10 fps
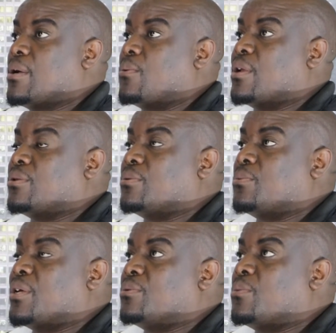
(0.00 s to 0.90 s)

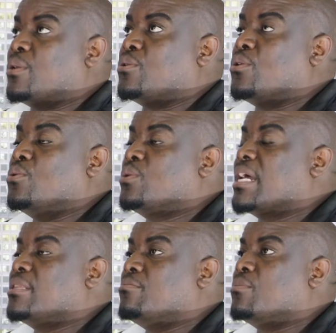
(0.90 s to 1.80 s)
When you look
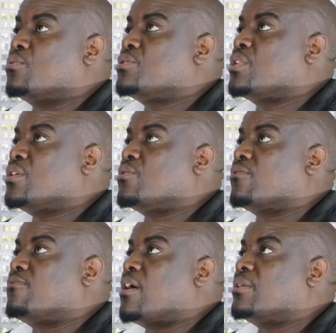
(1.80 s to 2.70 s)
at mostly, you'll
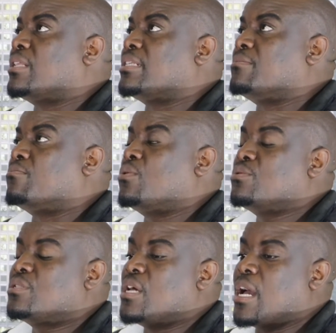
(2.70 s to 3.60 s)
find that
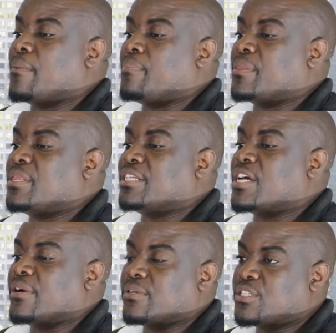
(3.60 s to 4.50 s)
most the
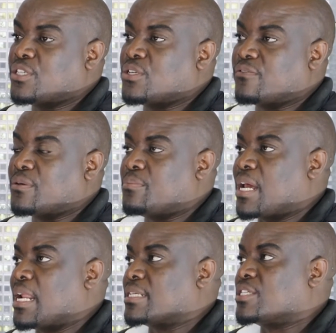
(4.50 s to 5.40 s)
direction of the
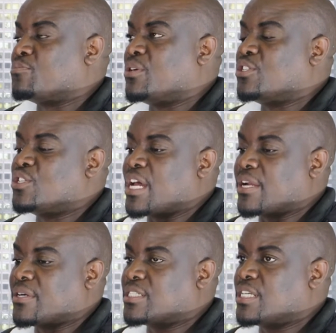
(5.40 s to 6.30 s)
palace is being
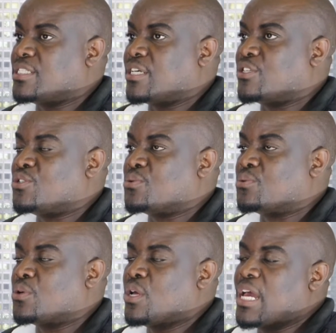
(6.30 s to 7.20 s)
directed into
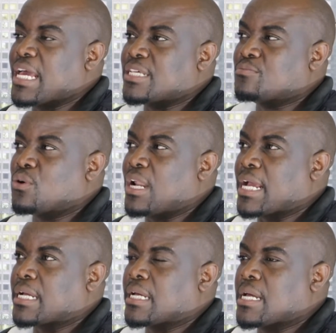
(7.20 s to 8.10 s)
is more
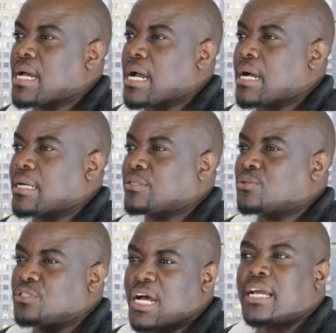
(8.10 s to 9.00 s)
like
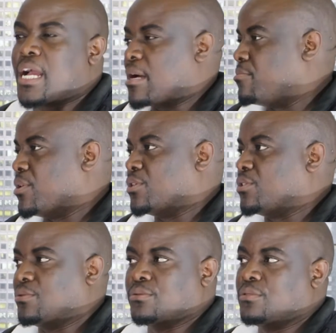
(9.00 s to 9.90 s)
you die, I bury
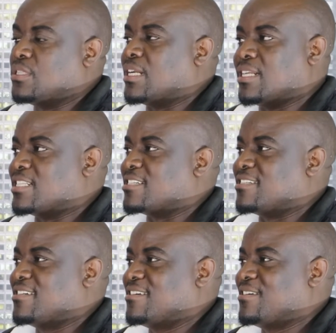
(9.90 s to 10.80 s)
you, and that's it.
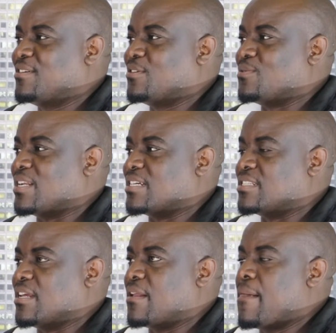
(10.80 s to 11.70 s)
You
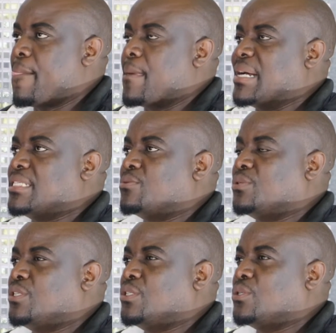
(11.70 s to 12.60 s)
understand? But
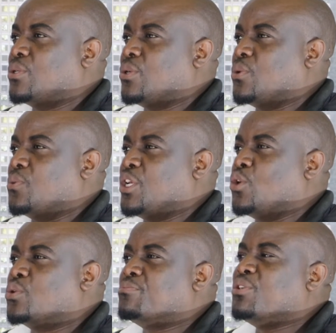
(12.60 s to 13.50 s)
we
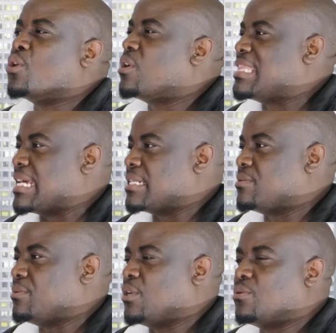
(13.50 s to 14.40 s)
look beyond that.
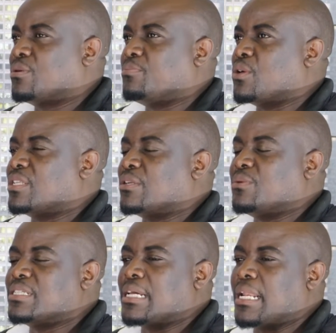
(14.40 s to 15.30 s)
We look beyond it.
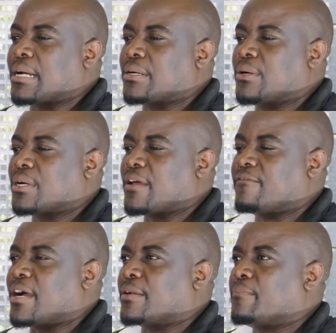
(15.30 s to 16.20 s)
We said like, okay,
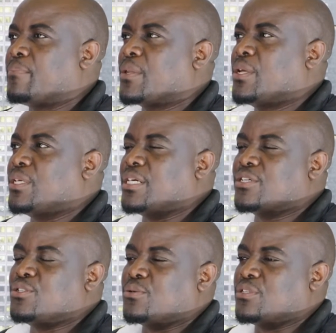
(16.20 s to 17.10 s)
fine.
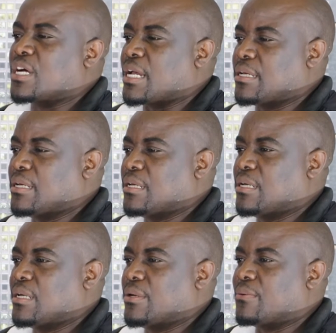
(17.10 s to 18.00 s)
Yes, you die.
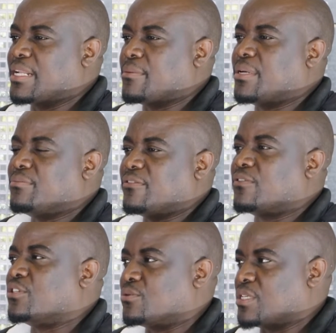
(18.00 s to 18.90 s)
What happened
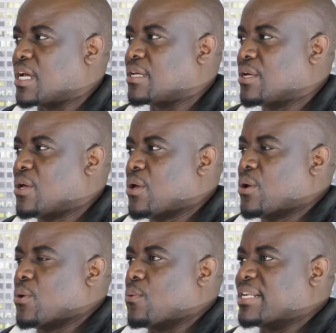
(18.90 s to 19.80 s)
before you died?
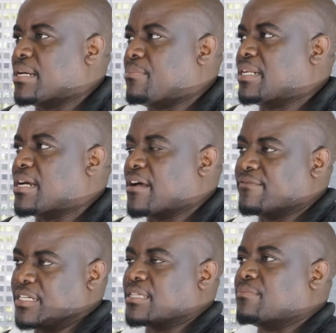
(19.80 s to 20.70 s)
What happened
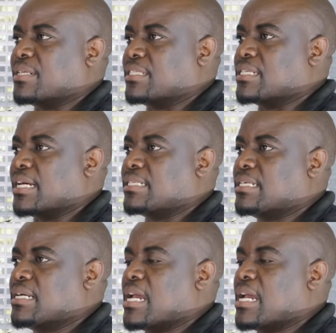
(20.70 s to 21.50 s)
after somebody died?